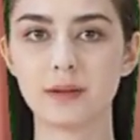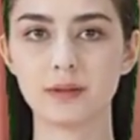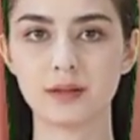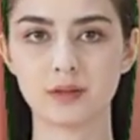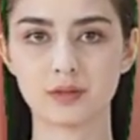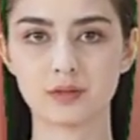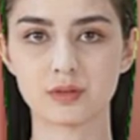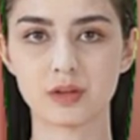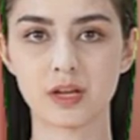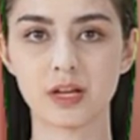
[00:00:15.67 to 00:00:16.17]

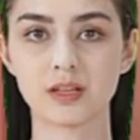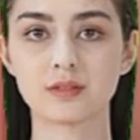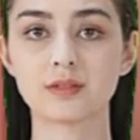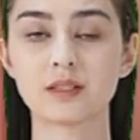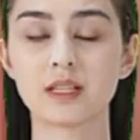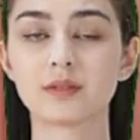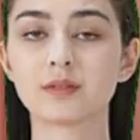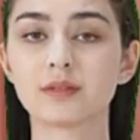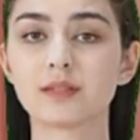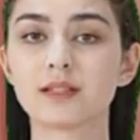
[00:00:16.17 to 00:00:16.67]
Comparing
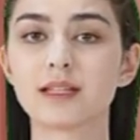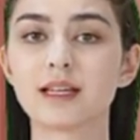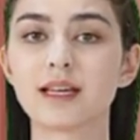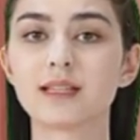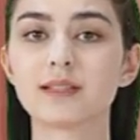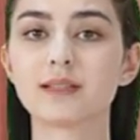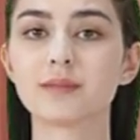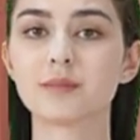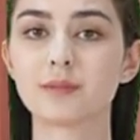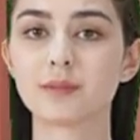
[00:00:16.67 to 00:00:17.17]
sperm and
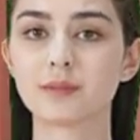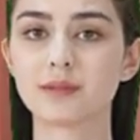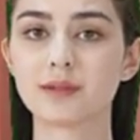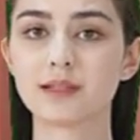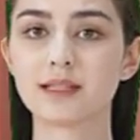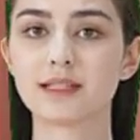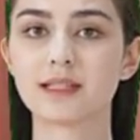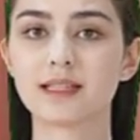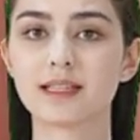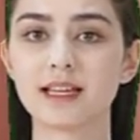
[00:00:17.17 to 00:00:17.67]
egg
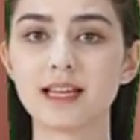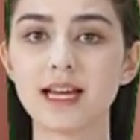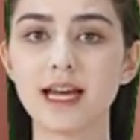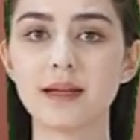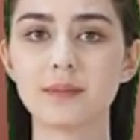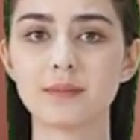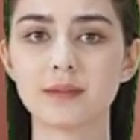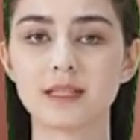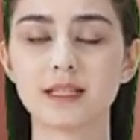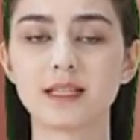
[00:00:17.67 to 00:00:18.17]
cells.
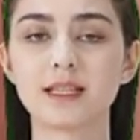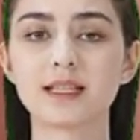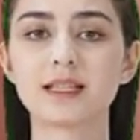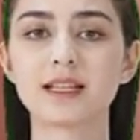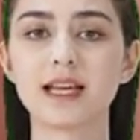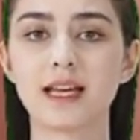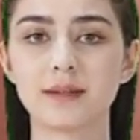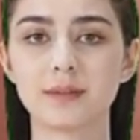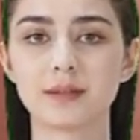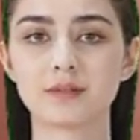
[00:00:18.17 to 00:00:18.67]

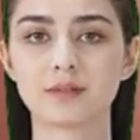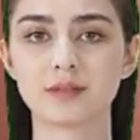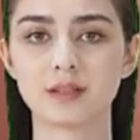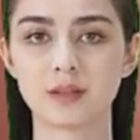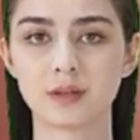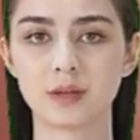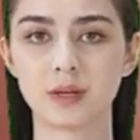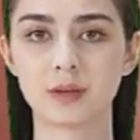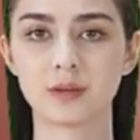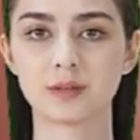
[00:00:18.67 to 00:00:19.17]
Adaptations of
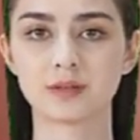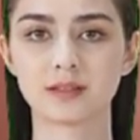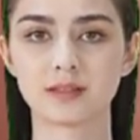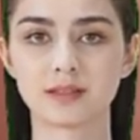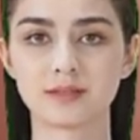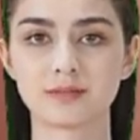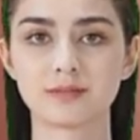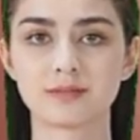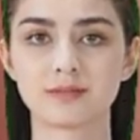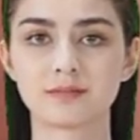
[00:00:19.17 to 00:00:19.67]
gametes.
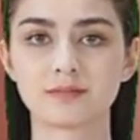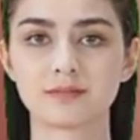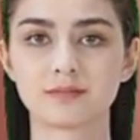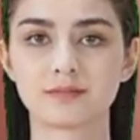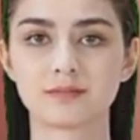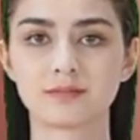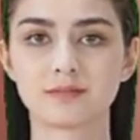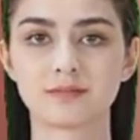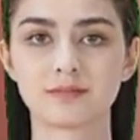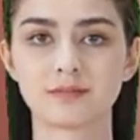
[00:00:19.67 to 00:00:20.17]

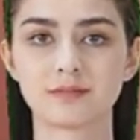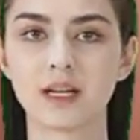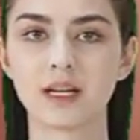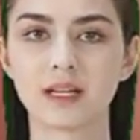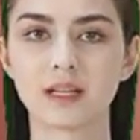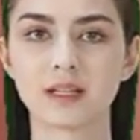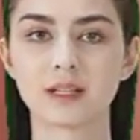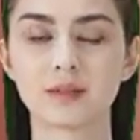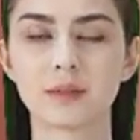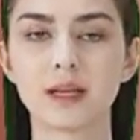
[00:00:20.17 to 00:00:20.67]
Comparison of
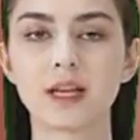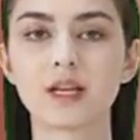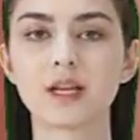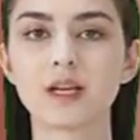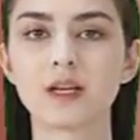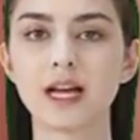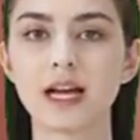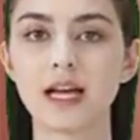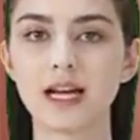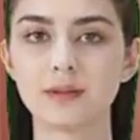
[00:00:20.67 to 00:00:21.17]
male and
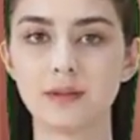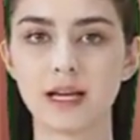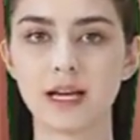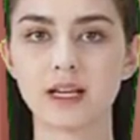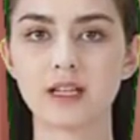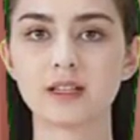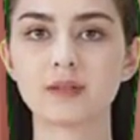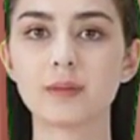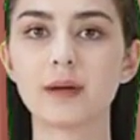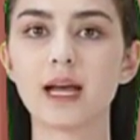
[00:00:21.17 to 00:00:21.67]
female
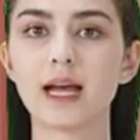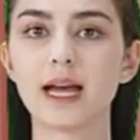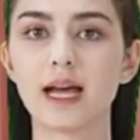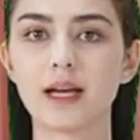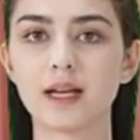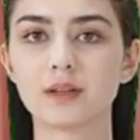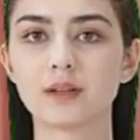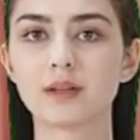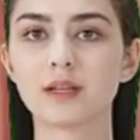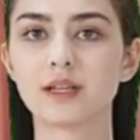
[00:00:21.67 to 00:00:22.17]
gametes.
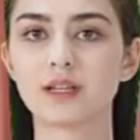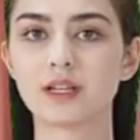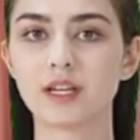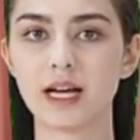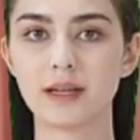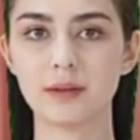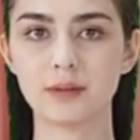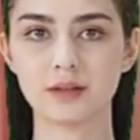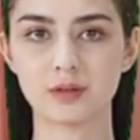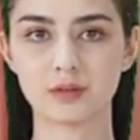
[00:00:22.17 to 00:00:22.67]
Did this
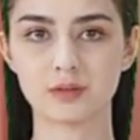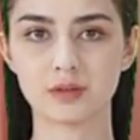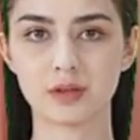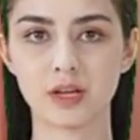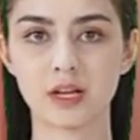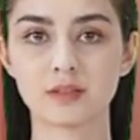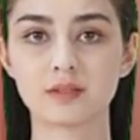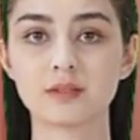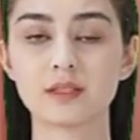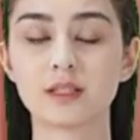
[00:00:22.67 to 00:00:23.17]
video
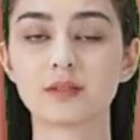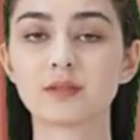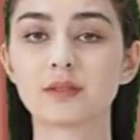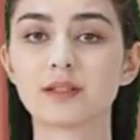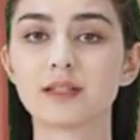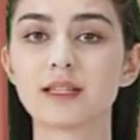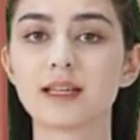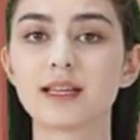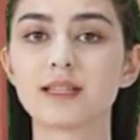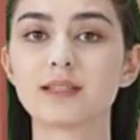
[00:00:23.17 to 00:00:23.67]
help you?
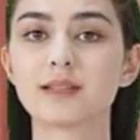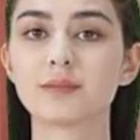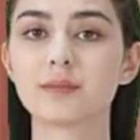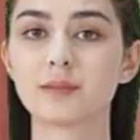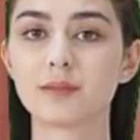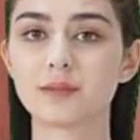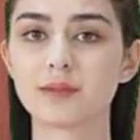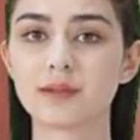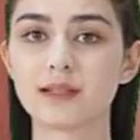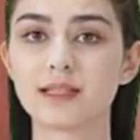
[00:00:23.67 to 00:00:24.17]

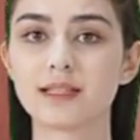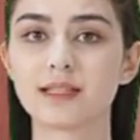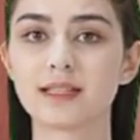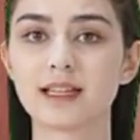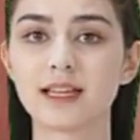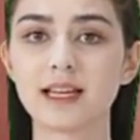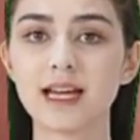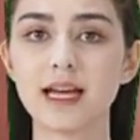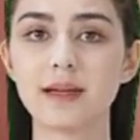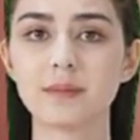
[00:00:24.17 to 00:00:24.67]
Yes.
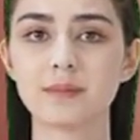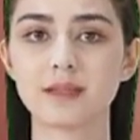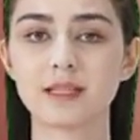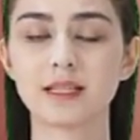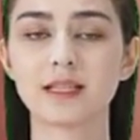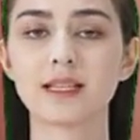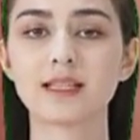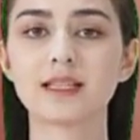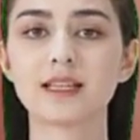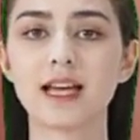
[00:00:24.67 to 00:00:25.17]
No.
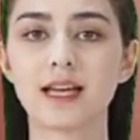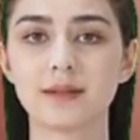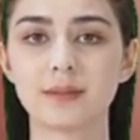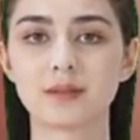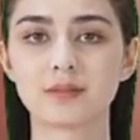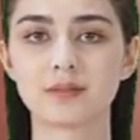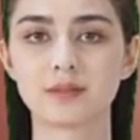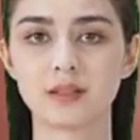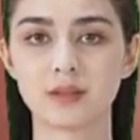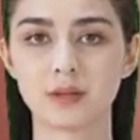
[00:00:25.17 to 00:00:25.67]
Pregnancy.
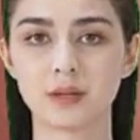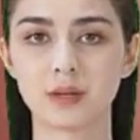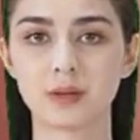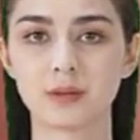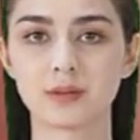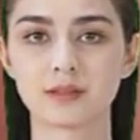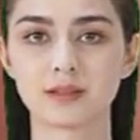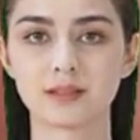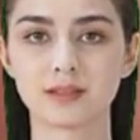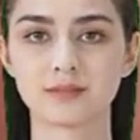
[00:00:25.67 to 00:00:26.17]
Growth
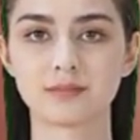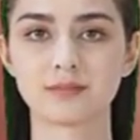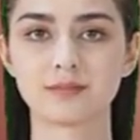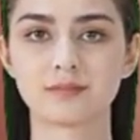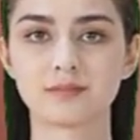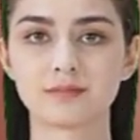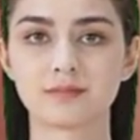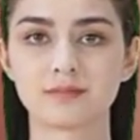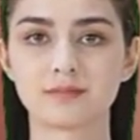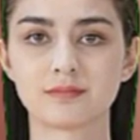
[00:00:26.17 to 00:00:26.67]
and
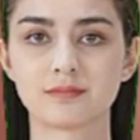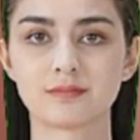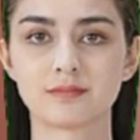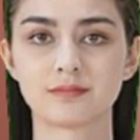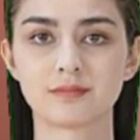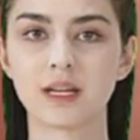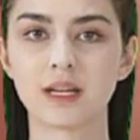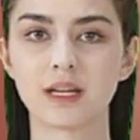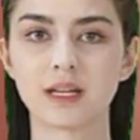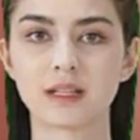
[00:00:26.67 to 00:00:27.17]
development of the
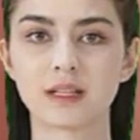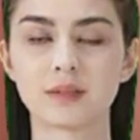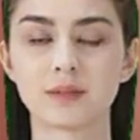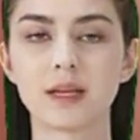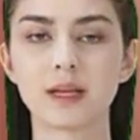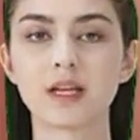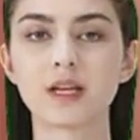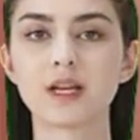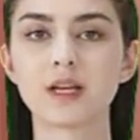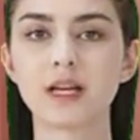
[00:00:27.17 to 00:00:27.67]
fetus.
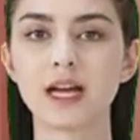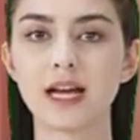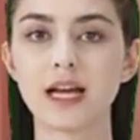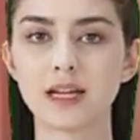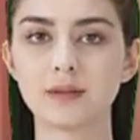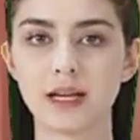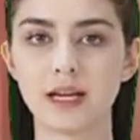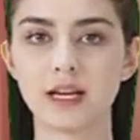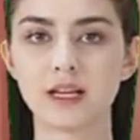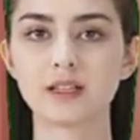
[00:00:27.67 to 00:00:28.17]

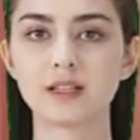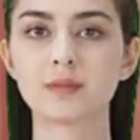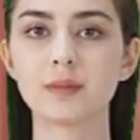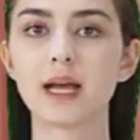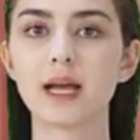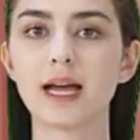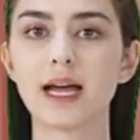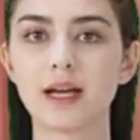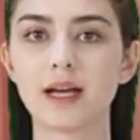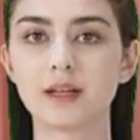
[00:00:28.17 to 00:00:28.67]
After
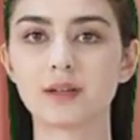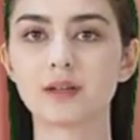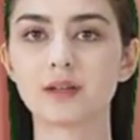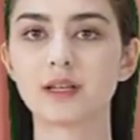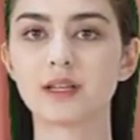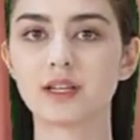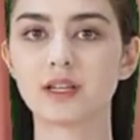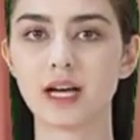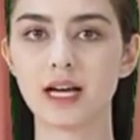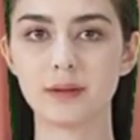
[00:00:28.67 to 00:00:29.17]
fertilization in
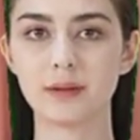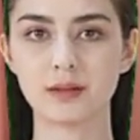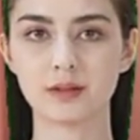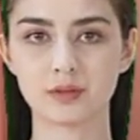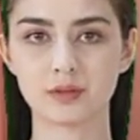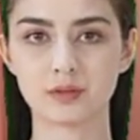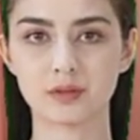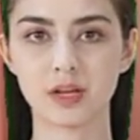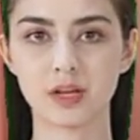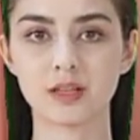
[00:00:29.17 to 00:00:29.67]
the
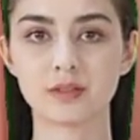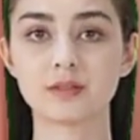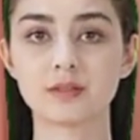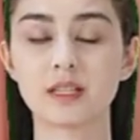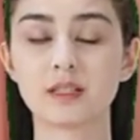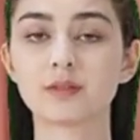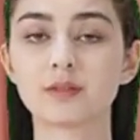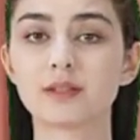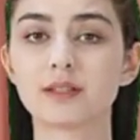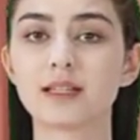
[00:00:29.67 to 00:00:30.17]
oviduct, the
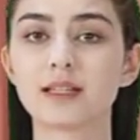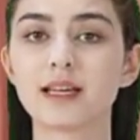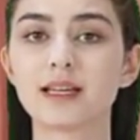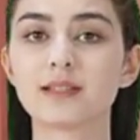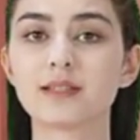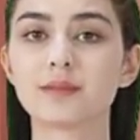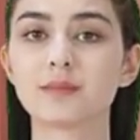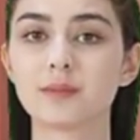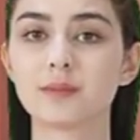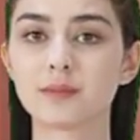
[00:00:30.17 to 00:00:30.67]
zygote
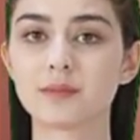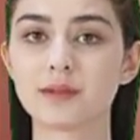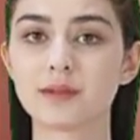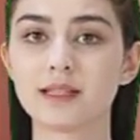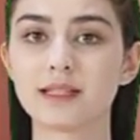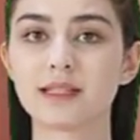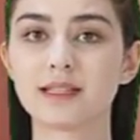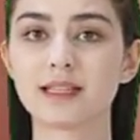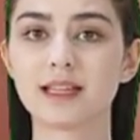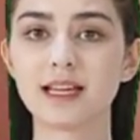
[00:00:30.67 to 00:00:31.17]
travels
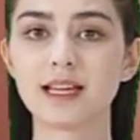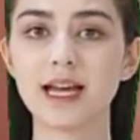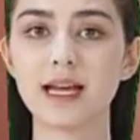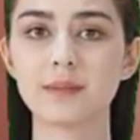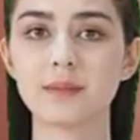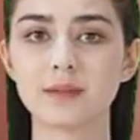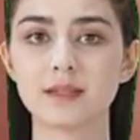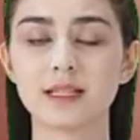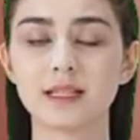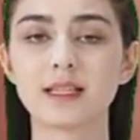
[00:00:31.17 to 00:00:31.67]
towards the
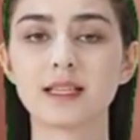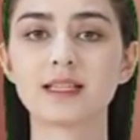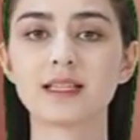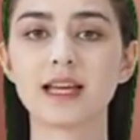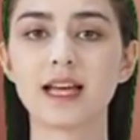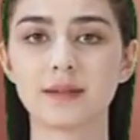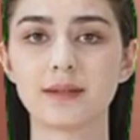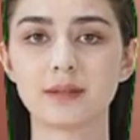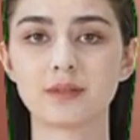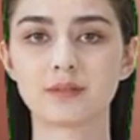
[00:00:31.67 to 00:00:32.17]
uterus.
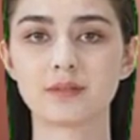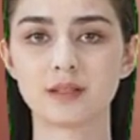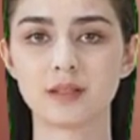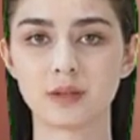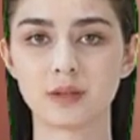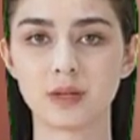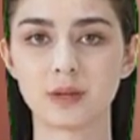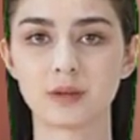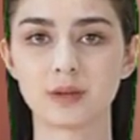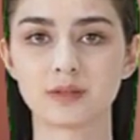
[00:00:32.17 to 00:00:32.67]

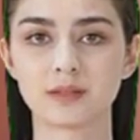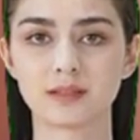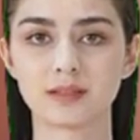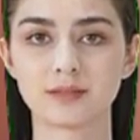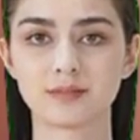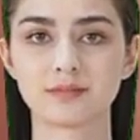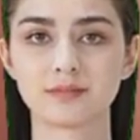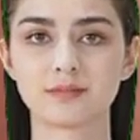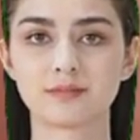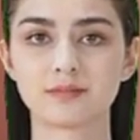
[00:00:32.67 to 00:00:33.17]
This
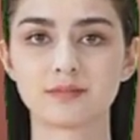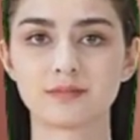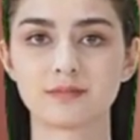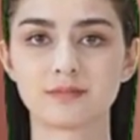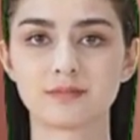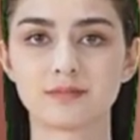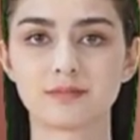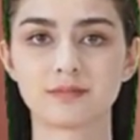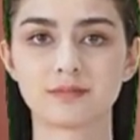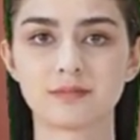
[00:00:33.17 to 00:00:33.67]
takes about
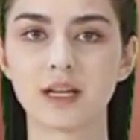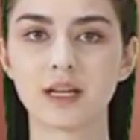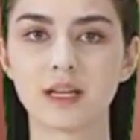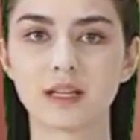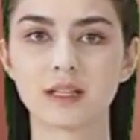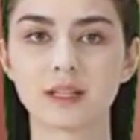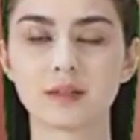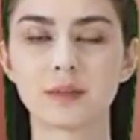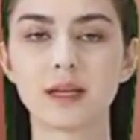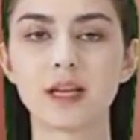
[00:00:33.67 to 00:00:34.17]
3
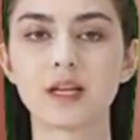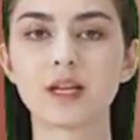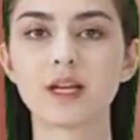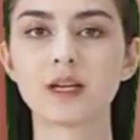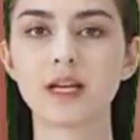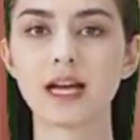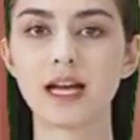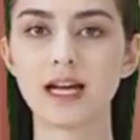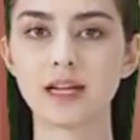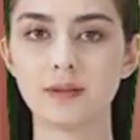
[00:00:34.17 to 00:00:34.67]
days, during
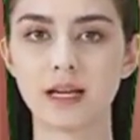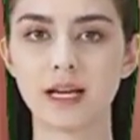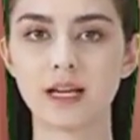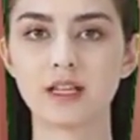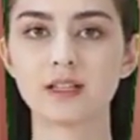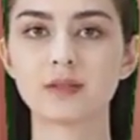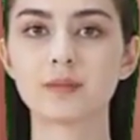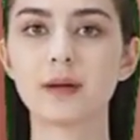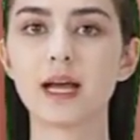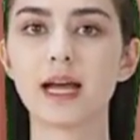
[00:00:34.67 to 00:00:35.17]
which time
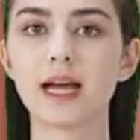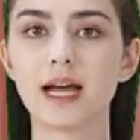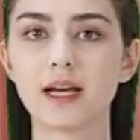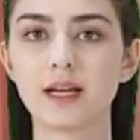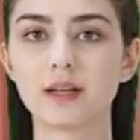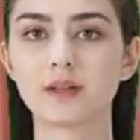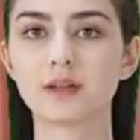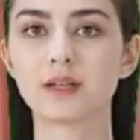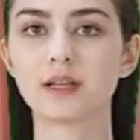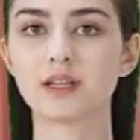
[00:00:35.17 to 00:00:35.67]
the
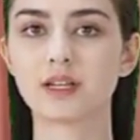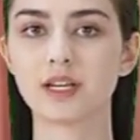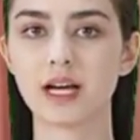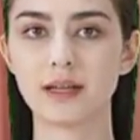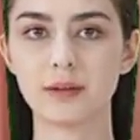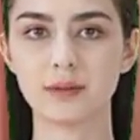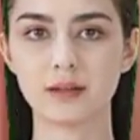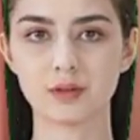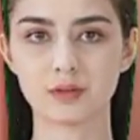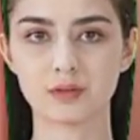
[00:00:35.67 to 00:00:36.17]
zygote will
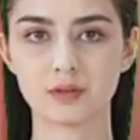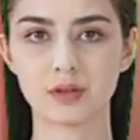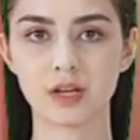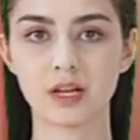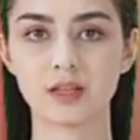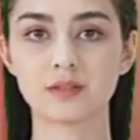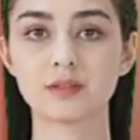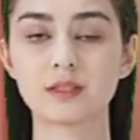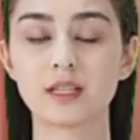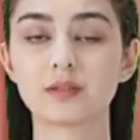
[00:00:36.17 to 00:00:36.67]
divide several
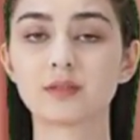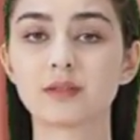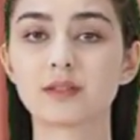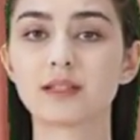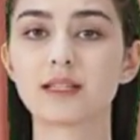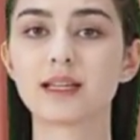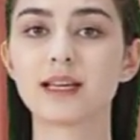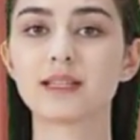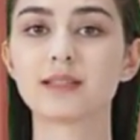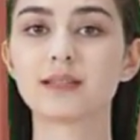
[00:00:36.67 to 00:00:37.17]
times to
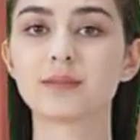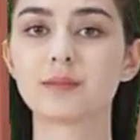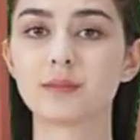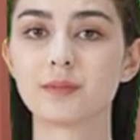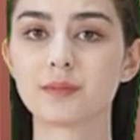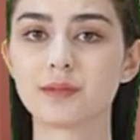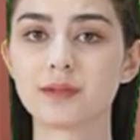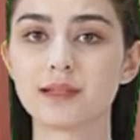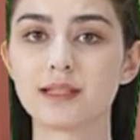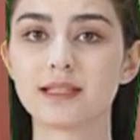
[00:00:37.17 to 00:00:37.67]
form a
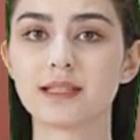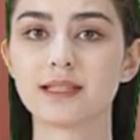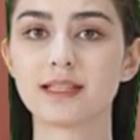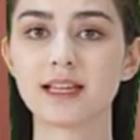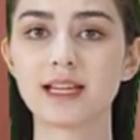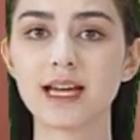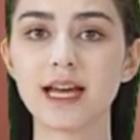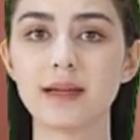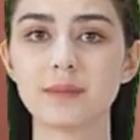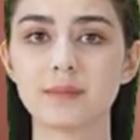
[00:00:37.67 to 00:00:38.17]
ball of
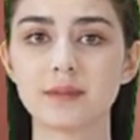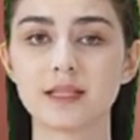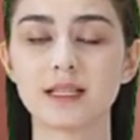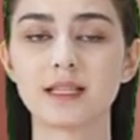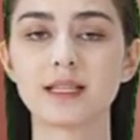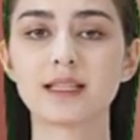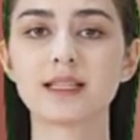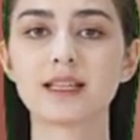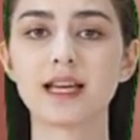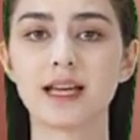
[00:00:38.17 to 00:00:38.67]
cells known as
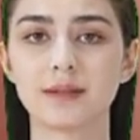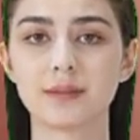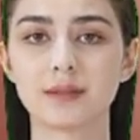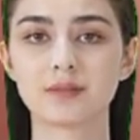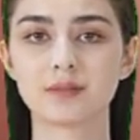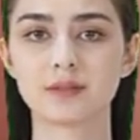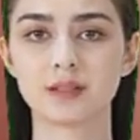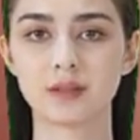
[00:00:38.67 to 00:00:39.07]
an embryo.